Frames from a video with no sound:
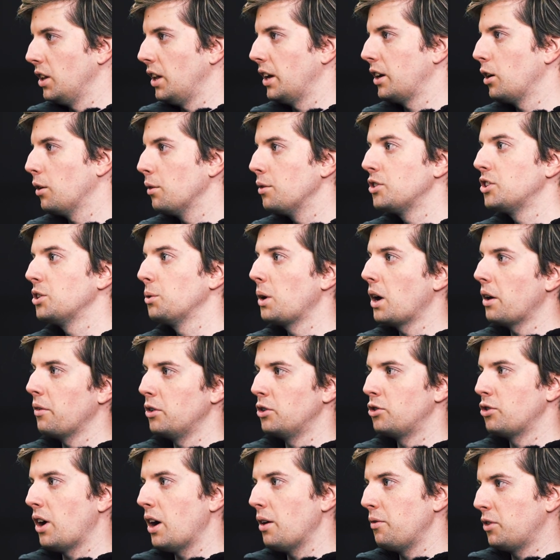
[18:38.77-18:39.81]
Like obviously we have
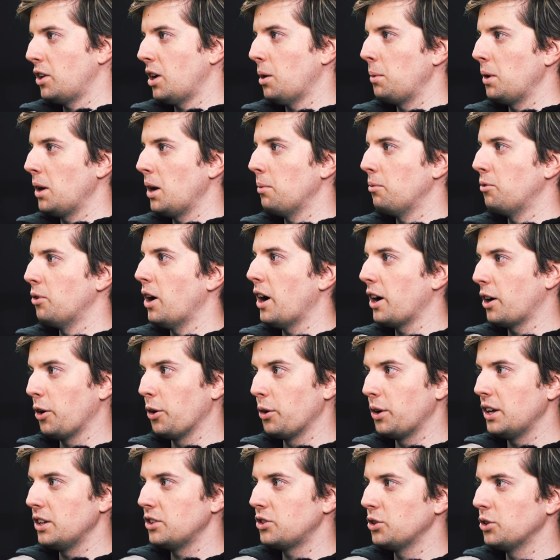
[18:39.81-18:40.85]
a drive coming up for
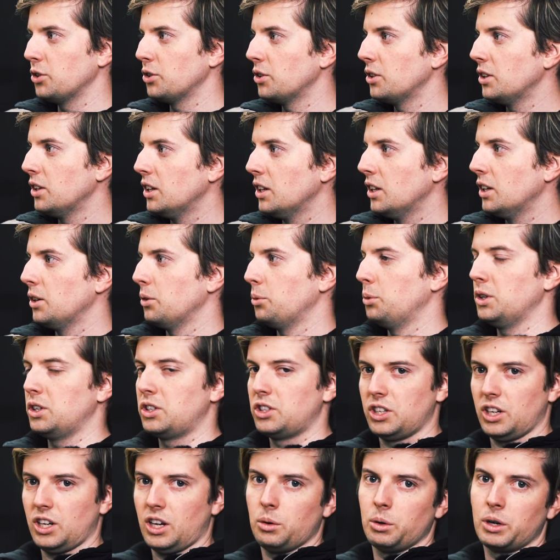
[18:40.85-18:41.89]
Hakone soon,
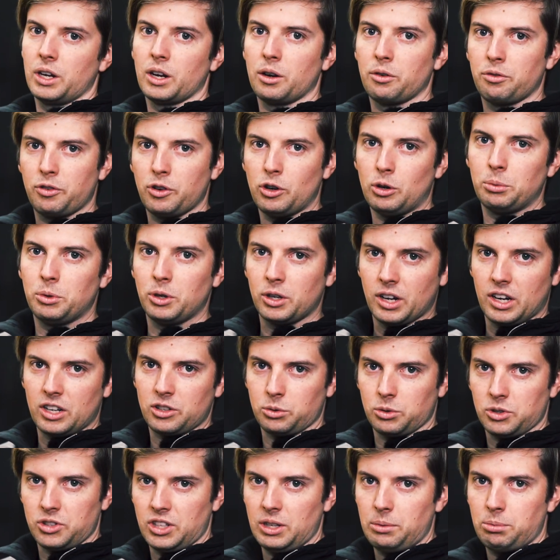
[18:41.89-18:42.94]
which we're going to film, you
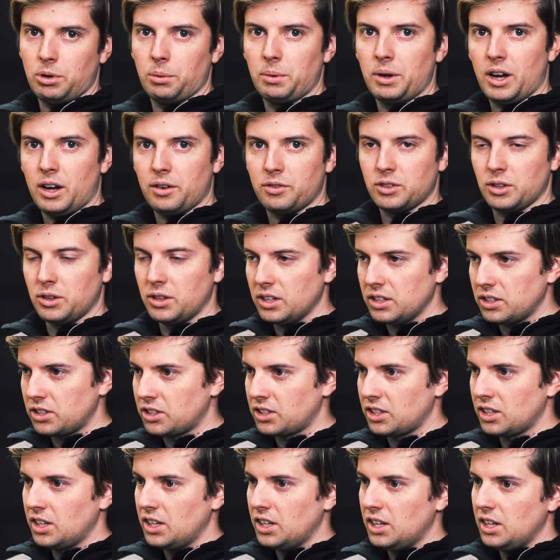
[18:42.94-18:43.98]
guys will see probably after this.